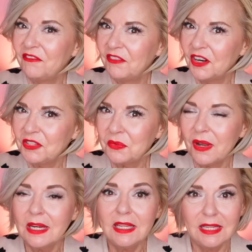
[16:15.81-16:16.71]
The first
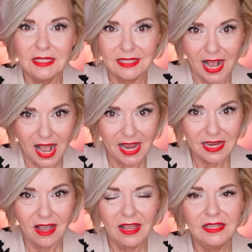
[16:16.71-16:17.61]
one is
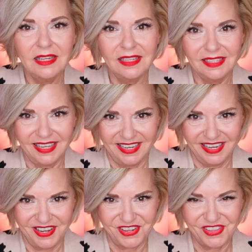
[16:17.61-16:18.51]
Ion Gut
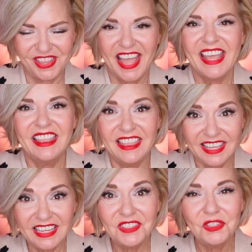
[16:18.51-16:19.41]
Health. Mm-hmm.
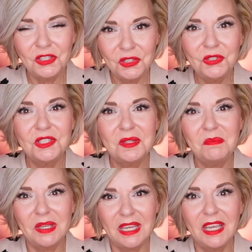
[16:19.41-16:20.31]
This used to
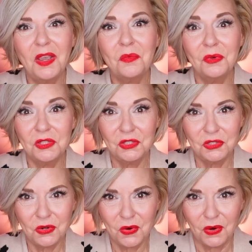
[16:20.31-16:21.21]
be
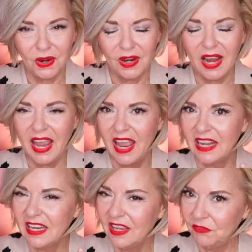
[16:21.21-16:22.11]
Restore.
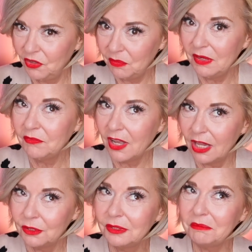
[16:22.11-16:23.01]
And if you've been
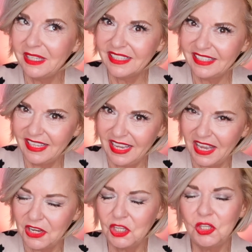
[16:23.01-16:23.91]
following me
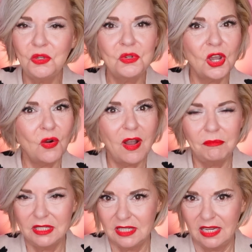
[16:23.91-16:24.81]
again, you know
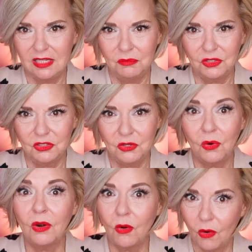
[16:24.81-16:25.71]
I've been taking
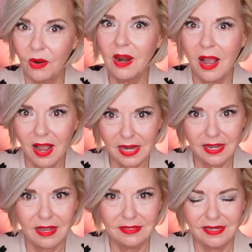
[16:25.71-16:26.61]
Restore or
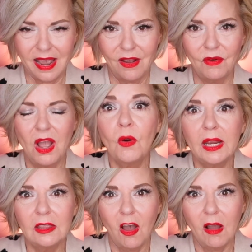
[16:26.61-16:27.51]
Ion now for
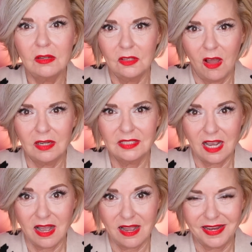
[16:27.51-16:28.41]
a long, long
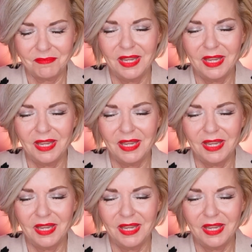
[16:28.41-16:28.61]
time.